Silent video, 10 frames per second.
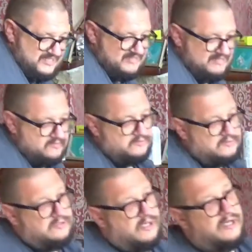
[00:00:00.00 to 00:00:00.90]

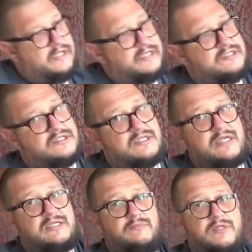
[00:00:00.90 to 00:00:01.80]
let's just get
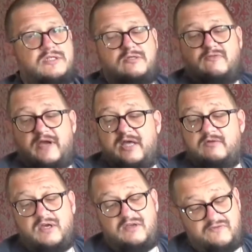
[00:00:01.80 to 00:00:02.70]
some of this stuff out of the
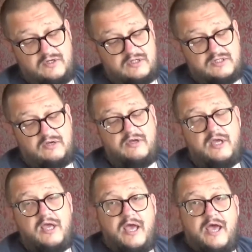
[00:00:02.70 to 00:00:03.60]
way first. So
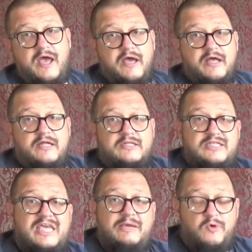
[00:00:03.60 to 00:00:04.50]
to
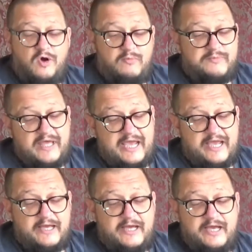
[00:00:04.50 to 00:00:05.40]
keep warm up
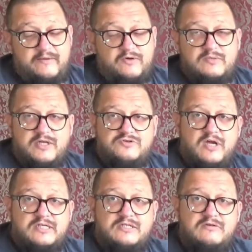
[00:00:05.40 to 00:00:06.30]
there, under my dry
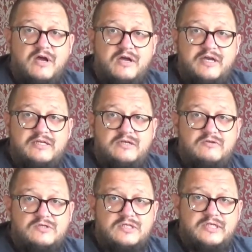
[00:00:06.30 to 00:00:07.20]
suit, I
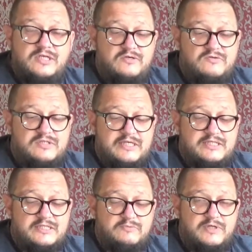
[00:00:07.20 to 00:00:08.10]
usually use
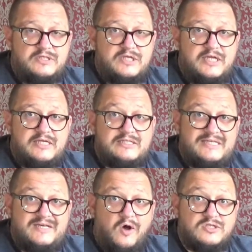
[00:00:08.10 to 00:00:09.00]
this, which is
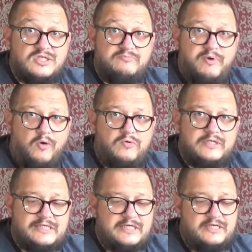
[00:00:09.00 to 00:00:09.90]
the Otter Polar
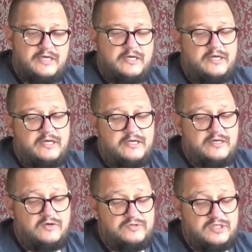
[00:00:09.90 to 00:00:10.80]
D
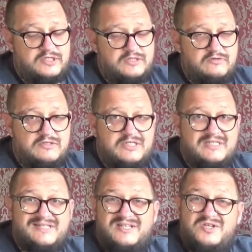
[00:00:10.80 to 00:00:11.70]
undersuit. It's
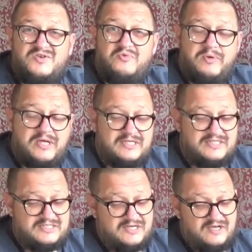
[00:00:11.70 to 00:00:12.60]
a
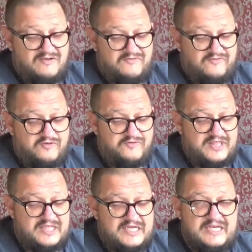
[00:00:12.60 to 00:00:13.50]
two-piece fluffy
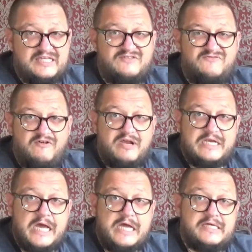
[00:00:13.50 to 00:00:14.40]
thing. It's very
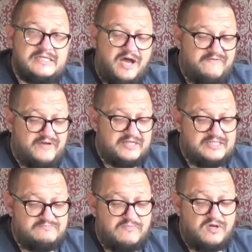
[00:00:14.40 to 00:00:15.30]
nice. I've had this
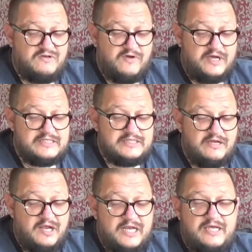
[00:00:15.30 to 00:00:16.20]
modified
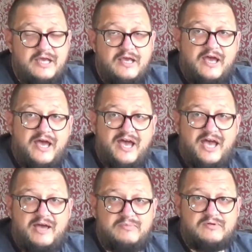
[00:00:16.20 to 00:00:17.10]
slightly,
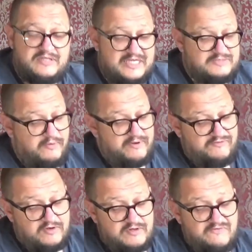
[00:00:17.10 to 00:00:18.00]
but that's probably for
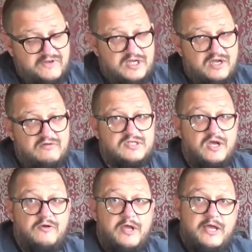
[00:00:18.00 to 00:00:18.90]
another video.
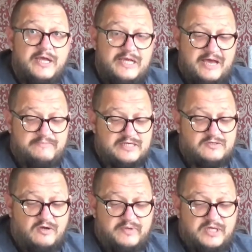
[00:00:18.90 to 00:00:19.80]
So yeah, that's
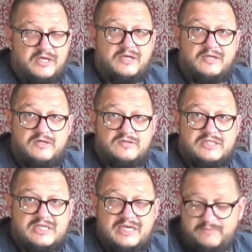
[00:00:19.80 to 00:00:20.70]
what I'll be using
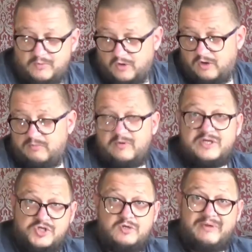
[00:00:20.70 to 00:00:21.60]
to keep me warm, which
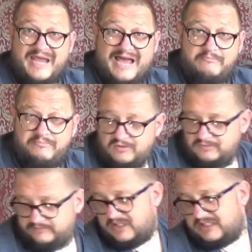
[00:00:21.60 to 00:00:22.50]
should be ample
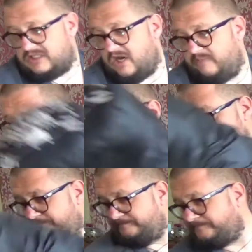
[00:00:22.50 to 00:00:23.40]
this time of year.
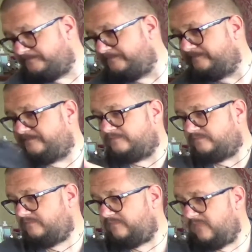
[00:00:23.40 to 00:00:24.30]

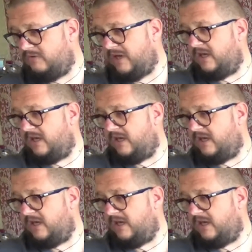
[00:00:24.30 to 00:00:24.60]
Okay,